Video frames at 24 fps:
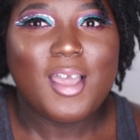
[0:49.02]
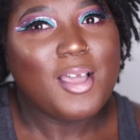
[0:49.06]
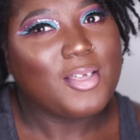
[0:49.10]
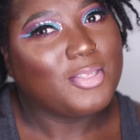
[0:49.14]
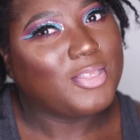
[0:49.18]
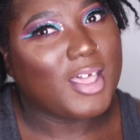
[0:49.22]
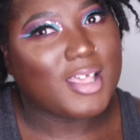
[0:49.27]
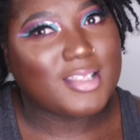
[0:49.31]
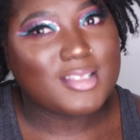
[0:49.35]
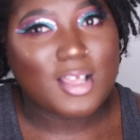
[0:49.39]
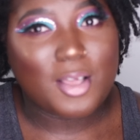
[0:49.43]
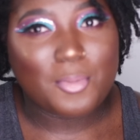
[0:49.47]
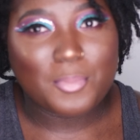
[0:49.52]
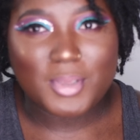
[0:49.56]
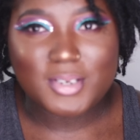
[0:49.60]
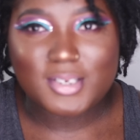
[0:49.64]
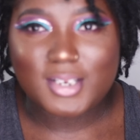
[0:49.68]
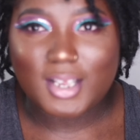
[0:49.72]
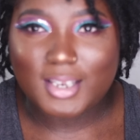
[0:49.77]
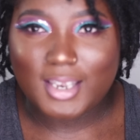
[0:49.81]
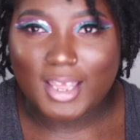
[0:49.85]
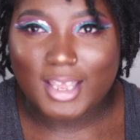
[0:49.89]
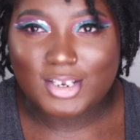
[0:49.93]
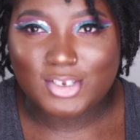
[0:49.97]
That's how much
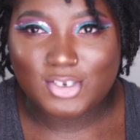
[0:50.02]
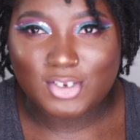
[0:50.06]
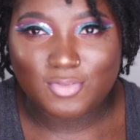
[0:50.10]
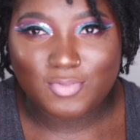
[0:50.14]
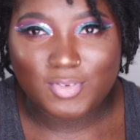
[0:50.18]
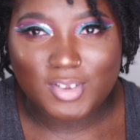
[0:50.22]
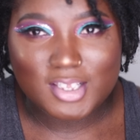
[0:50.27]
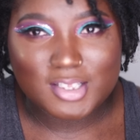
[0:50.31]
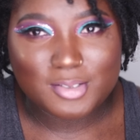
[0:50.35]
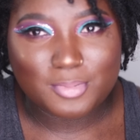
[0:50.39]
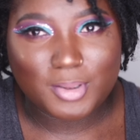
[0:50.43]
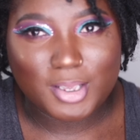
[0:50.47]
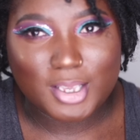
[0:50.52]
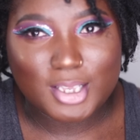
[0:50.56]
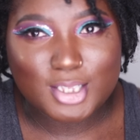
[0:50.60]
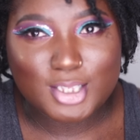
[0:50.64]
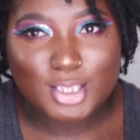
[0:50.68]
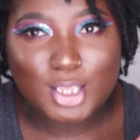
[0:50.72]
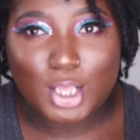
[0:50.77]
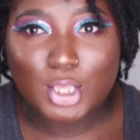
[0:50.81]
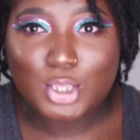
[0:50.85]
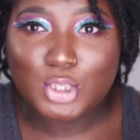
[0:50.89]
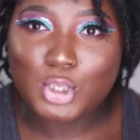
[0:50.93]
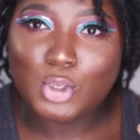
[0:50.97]
I like Juvia's Place
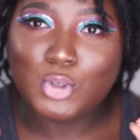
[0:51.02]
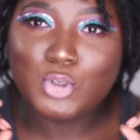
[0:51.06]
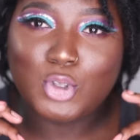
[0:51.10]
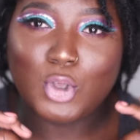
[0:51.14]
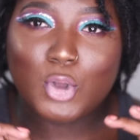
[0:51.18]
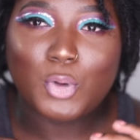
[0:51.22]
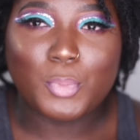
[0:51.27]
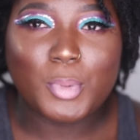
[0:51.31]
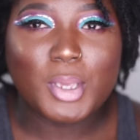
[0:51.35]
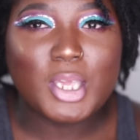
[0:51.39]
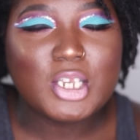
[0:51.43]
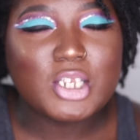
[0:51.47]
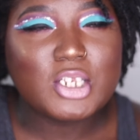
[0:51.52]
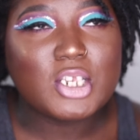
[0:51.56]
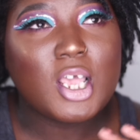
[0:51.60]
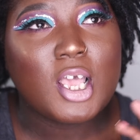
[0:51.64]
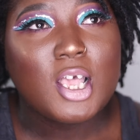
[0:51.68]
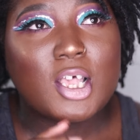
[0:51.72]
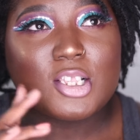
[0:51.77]
so much.